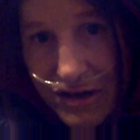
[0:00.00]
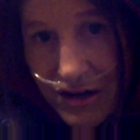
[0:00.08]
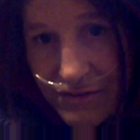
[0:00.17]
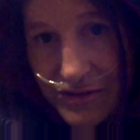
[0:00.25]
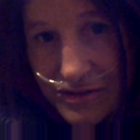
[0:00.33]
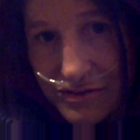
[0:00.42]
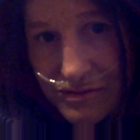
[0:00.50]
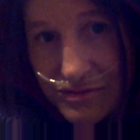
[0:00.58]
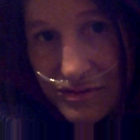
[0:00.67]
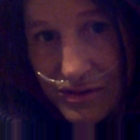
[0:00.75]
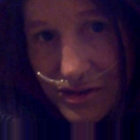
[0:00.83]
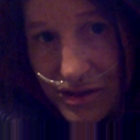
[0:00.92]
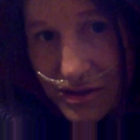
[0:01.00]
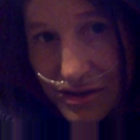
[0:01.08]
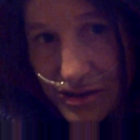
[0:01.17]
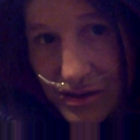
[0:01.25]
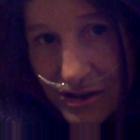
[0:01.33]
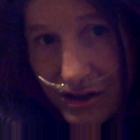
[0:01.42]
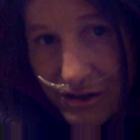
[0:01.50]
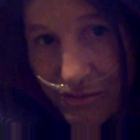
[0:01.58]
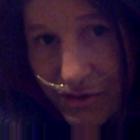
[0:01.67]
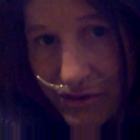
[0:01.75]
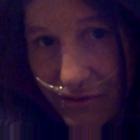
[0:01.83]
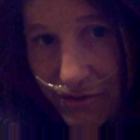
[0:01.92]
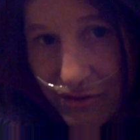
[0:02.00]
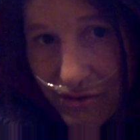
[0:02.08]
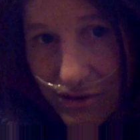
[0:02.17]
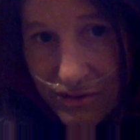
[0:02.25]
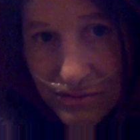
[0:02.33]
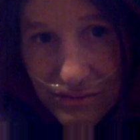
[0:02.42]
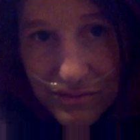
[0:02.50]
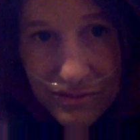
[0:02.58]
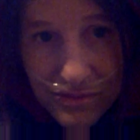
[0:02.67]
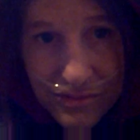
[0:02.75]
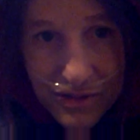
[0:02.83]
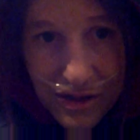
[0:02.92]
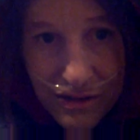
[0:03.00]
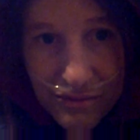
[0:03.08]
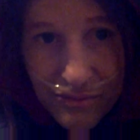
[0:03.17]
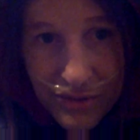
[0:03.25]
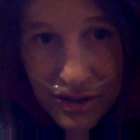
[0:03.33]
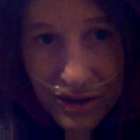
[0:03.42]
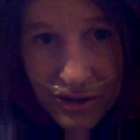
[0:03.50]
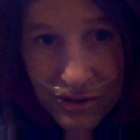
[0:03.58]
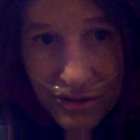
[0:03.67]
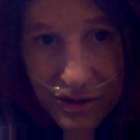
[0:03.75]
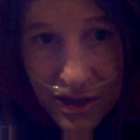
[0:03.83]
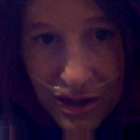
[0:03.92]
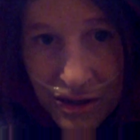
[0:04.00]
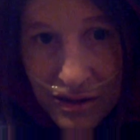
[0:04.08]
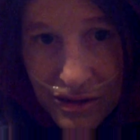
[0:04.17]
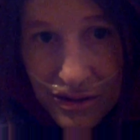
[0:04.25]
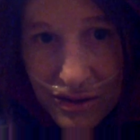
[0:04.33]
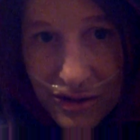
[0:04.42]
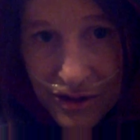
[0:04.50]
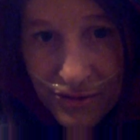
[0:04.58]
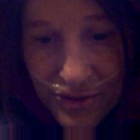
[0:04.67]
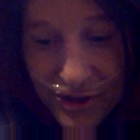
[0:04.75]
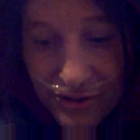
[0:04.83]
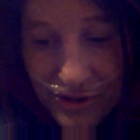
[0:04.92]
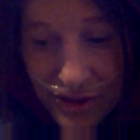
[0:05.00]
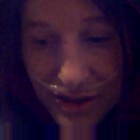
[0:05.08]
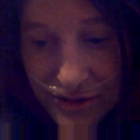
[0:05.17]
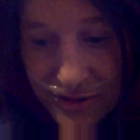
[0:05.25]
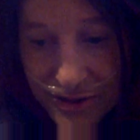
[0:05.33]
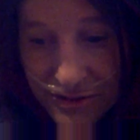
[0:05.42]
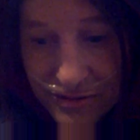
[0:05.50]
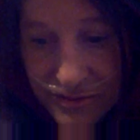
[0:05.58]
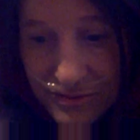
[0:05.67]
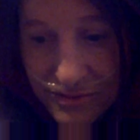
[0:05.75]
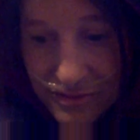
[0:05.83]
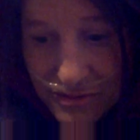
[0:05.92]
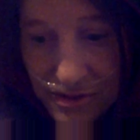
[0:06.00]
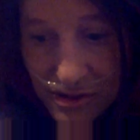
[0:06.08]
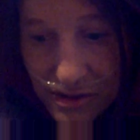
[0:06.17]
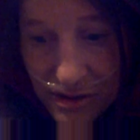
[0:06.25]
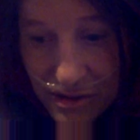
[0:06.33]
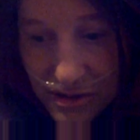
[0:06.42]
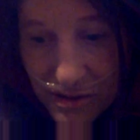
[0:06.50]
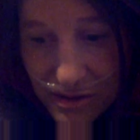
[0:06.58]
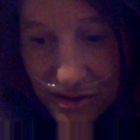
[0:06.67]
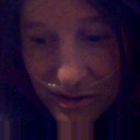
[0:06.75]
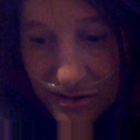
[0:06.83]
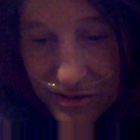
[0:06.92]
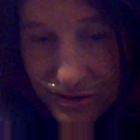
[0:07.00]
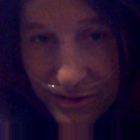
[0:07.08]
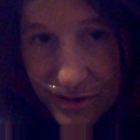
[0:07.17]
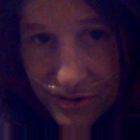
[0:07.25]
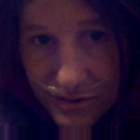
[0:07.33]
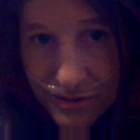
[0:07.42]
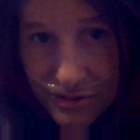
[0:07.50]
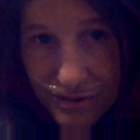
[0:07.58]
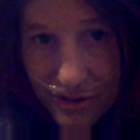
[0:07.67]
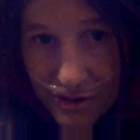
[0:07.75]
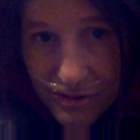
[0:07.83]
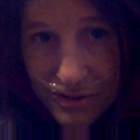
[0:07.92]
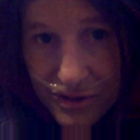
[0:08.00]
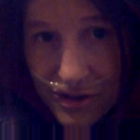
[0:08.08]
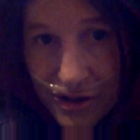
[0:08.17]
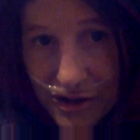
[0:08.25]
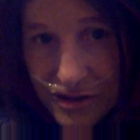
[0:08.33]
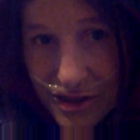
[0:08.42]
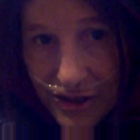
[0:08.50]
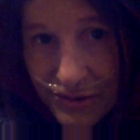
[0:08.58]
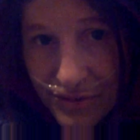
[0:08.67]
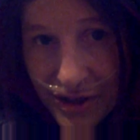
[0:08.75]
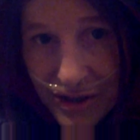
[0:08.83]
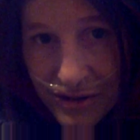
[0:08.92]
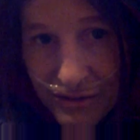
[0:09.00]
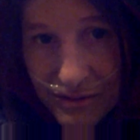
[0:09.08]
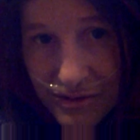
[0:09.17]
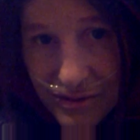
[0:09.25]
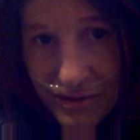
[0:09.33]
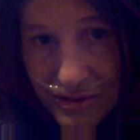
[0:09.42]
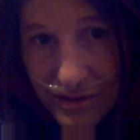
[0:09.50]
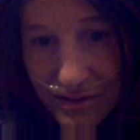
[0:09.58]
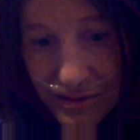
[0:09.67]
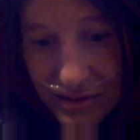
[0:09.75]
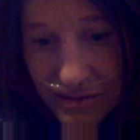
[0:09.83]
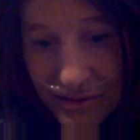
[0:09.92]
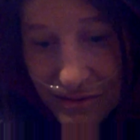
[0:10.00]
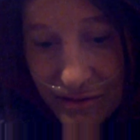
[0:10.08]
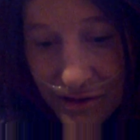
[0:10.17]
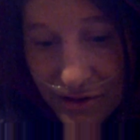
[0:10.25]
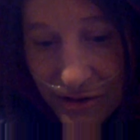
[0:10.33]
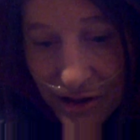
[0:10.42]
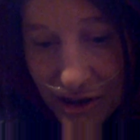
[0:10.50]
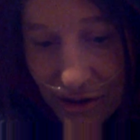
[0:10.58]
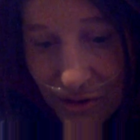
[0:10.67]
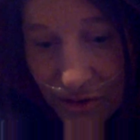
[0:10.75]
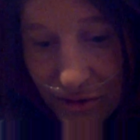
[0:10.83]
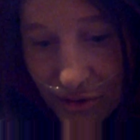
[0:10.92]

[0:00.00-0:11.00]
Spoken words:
I haven't caught up with everyone yet, but I know that Interview 1000 is going through a really hard time right now with her health.